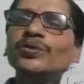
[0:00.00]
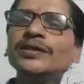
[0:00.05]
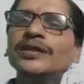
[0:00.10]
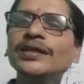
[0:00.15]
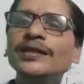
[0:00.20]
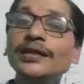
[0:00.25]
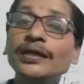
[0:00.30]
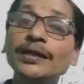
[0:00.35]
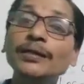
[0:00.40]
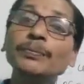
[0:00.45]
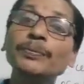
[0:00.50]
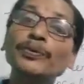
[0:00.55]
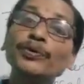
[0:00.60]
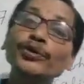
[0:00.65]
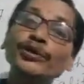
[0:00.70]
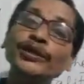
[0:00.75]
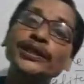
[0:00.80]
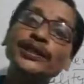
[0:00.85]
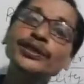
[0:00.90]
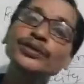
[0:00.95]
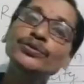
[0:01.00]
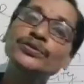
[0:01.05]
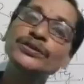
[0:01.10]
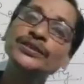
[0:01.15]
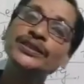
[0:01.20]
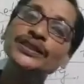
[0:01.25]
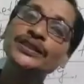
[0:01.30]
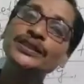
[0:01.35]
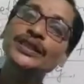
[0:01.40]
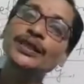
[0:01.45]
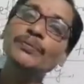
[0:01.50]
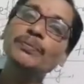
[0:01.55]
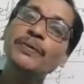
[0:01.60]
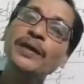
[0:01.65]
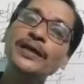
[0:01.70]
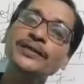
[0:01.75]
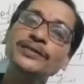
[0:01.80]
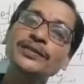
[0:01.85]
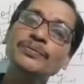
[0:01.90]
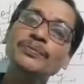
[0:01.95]
If we use this
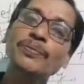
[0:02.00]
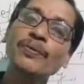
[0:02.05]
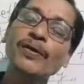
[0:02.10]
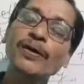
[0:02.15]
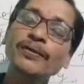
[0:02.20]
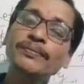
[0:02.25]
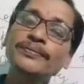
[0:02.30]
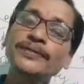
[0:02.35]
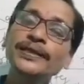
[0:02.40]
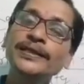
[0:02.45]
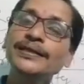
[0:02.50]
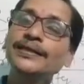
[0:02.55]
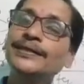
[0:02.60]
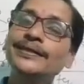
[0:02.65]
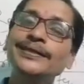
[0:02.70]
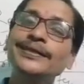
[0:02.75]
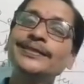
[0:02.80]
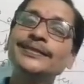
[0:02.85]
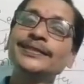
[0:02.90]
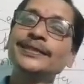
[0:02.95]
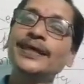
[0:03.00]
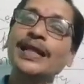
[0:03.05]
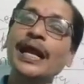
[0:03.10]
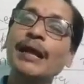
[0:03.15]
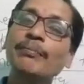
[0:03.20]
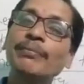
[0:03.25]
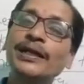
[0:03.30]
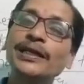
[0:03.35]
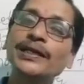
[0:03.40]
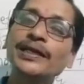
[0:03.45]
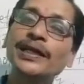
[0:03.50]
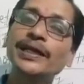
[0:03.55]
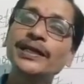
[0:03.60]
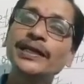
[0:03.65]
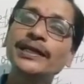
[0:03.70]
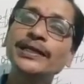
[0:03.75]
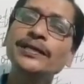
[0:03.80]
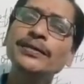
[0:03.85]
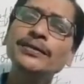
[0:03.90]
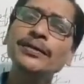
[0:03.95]
reflexive form, it is grammatically
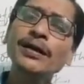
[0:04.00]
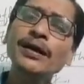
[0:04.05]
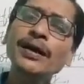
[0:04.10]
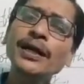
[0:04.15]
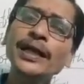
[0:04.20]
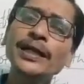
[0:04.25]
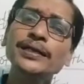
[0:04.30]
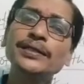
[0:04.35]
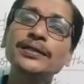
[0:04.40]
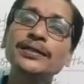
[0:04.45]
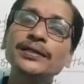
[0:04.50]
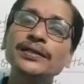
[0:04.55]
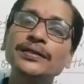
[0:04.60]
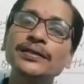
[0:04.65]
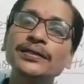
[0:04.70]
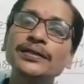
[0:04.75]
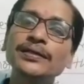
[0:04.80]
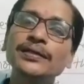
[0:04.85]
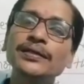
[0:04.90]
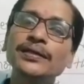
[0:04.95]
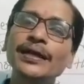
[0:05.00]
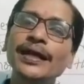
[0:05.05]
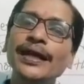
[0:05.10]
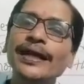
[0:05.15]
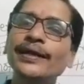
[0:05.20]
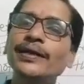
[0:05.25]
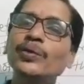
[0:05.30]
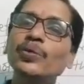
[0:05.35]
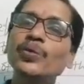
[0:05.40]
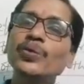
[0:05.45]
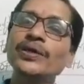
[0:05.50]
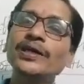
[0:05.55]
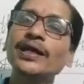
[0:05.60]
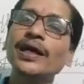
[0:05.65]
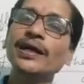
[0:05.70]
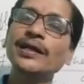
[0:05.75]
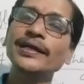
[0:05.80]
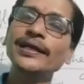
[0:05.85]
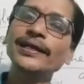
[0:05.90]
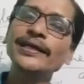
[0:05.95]
incorrect, and we are
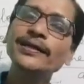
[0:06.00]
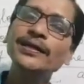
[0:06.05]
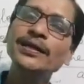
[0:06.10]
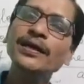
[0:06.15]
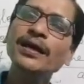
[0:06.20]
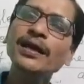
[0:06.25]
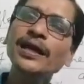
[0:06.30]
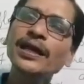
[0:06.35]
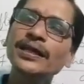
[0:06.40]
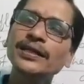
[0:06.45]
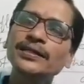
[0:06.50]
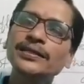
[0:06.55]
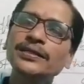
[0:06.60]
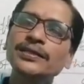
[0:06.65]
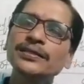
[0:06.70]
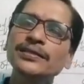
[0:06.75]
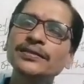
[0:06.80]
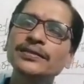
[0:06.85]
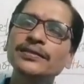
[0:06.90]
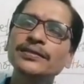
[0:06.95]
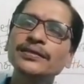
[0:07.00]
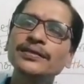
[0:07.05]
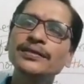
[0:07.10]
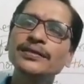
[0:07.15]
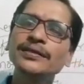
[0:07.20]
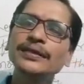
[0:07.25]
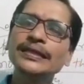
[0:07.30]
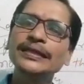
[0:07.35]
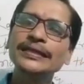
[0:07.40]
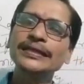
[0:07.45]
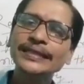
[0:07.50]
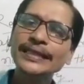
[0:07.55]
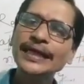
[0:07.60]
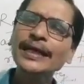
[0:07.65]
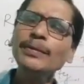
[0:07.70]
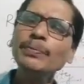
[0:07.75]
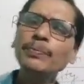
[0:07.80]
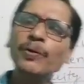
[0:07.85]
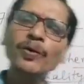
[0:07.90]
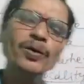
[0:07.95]
incorrect.
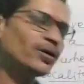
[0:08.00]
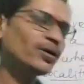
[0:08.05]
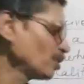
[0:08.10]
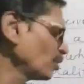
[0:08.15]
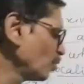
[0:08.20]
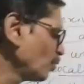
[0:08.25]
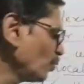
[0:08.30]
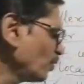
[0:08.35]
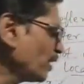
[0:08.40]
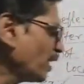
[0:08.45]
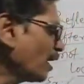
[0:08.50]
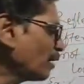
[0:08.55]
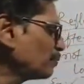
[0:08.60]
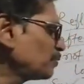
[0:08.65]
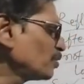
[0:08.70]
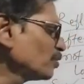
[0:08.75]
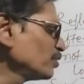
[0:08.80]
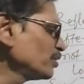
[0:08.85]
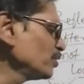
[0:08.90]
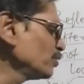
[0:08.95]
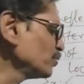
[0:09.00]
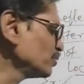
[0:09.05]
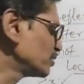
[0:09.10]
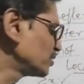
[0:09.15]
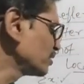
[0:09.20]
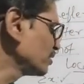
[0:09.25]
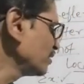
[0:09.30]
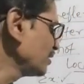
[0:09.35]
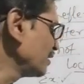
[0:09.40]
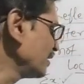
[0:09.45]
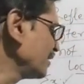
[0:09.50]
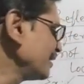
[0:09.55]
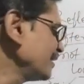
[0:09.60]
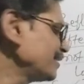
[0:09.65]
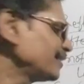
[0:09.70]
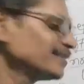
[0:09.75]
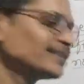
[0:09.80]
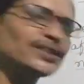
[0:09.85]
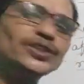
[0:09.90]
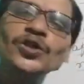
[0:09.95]
Therefore, we have to use it
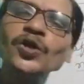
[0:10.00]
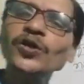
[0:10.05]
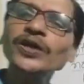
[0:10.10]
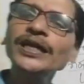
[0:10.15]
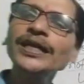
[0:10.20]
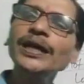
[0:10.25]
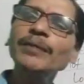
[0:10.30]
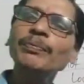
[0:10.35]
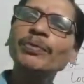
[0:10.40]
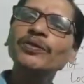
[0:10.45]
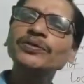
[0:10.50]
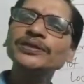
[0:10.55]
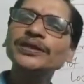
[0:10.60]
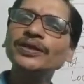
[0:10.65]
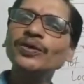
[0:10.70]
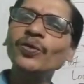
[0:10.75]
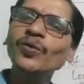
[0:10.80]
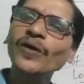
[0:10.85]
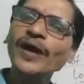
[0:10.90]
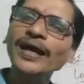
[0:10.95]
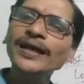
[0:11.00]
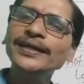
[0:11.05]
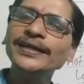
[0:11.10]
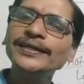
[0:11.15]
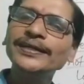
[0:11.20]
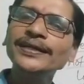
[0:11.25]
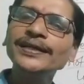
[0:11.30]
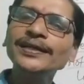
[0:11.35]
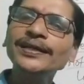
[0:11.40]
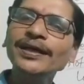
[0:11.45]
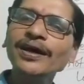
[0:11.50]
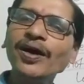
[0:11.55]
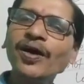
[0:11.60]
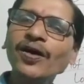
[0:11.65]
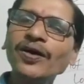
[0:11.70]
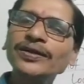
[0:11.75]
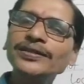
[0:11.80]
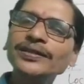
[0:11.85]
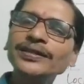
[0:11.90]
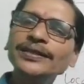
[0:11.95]
is talking about the locality
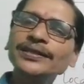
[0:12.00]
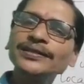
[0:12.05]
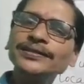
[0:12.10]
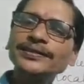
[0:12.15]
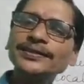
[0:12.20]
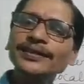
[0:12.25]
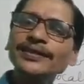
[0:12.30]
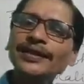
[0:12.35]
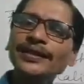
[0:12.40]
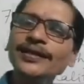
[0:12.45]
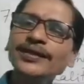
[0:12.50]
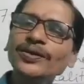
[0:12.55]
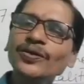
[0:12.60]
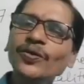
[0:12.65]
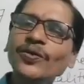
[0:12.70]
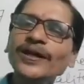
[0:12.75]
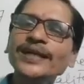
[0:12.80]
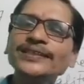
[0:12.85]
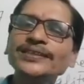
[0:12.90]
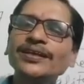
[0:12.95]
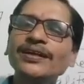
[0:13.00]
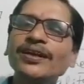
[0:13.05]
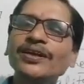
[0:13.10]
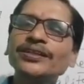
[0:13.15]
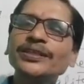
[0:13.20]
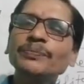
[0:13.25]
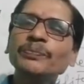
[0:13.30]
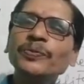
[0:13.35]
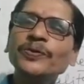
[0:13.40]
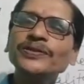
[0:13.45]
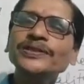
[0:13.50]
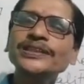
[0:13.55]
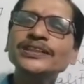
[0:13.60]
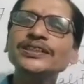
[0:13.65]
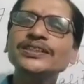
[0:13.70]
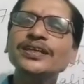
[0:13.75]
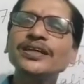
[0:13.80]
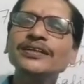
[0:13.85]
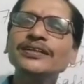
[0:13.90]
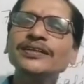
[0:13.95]
or the certain location or the
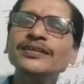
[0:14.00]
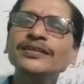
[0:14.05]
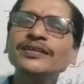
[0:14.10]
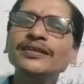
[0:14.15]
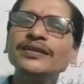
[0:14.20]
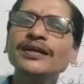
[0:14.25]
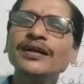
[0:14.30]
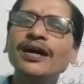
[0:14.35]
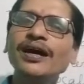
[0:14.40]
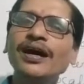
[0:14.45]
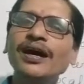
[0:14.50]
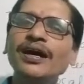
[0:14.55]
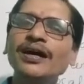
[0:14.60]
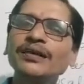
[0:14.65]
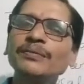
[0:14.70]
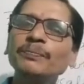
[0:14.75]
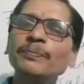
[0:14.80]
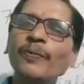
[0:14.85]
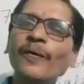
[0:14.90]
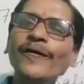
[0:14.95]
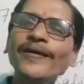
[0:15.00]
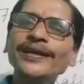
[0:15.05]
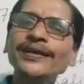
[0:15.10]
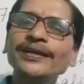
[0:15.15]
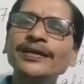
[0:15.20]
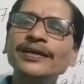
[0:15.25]
position or point.